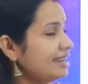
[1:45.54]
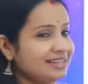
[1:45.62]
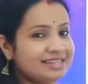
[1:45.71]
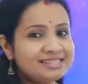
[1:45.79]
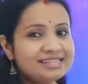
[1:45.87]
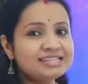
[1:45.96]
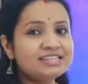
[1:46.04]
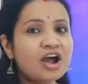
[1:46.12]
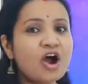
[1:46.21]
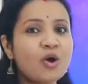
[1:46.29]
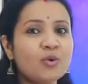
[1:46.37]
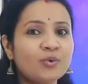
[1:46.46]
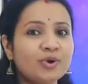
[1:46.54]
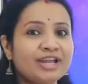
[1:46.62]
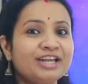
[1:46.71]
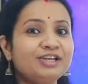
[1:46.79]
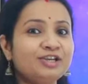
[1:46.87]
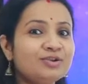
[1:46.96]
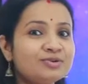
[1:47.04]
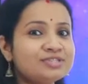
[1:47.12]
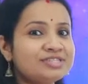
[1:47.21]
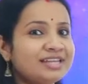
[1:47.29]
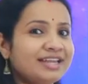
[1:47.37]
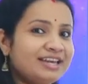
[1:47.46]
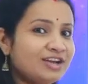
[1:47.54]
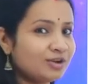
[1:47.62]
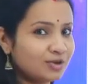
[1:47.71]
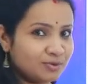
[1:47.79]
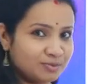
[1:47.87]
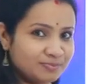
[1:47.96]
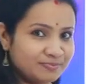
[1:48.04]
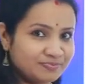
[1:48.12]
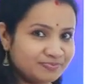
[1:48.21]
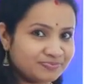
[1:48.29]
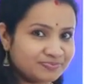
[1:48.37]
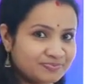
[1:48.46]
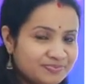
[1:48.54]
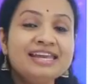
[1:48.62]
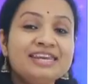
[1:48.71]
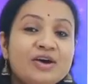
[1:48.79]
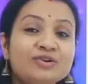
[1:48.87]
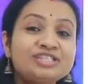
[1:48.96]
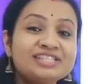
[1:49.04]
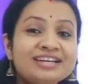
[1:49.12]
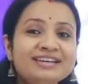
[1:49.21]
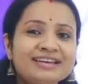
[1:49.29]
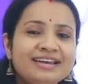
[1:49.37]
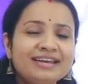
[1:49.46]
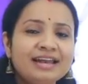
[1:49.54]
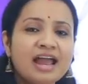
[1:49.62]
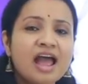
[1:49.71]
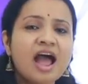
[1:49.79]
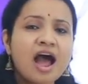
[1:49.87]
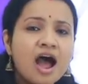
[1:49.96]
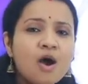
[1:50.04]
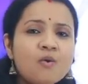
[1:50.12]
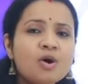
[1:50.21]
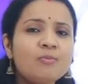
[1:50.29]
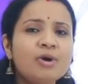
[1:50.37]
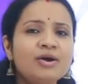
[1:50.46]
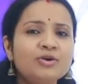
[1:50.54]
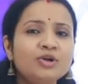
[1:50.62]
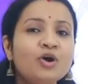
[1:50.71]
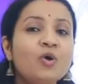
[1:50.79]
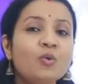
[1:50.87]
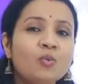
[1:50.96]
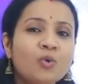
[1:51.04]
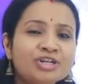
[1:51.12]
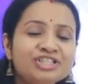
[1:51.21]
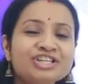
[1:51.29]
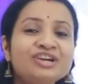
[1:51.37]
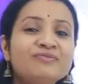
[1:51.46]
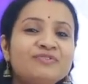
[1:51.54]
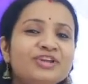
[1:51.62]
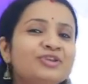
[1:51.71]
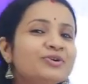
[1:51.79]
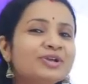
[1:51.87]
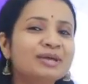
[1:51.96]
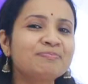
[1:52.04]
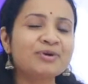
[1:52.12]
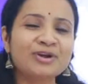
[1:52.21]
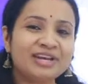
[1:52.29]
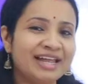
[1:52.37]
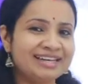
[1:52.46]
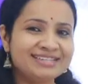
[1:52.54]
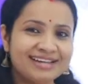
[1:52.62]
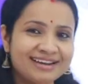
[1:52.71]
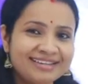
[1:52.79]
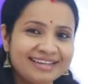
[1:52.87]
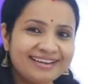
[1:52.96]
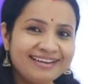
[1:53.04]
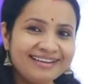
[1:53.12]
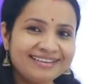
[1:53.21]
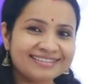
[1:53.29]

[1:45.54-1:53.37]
this is how it looks in a globe. Now children, how about watching a video clip on Antarctica?